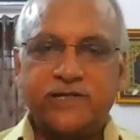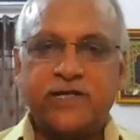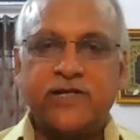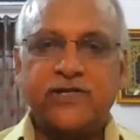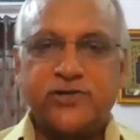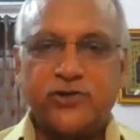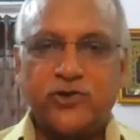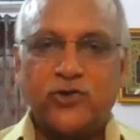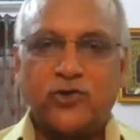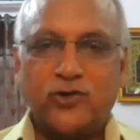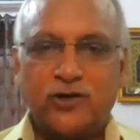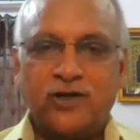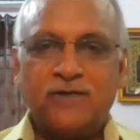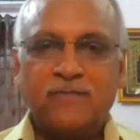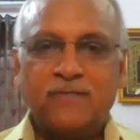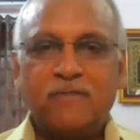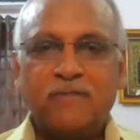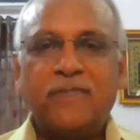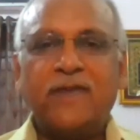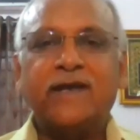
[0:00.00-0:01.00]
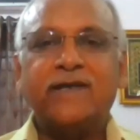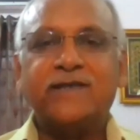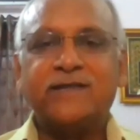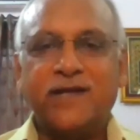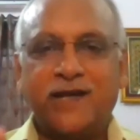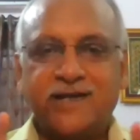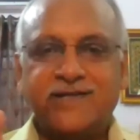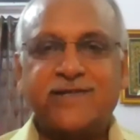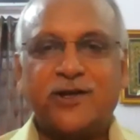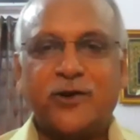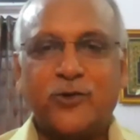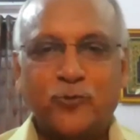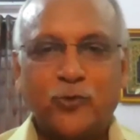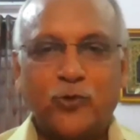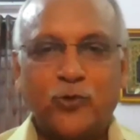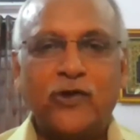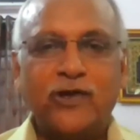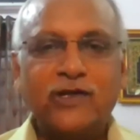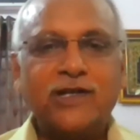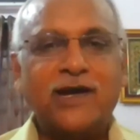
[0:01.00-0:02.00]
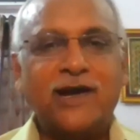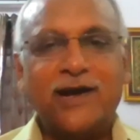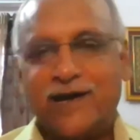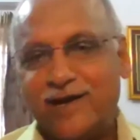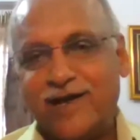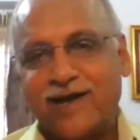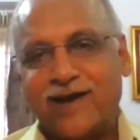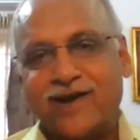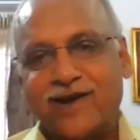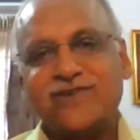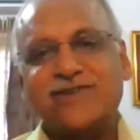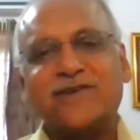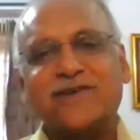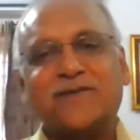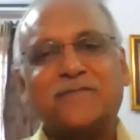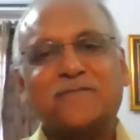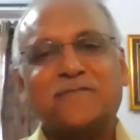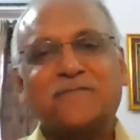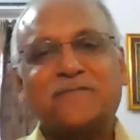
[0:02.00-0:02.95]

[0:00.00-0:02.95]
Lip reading: rest assured that things are moving in the right direction.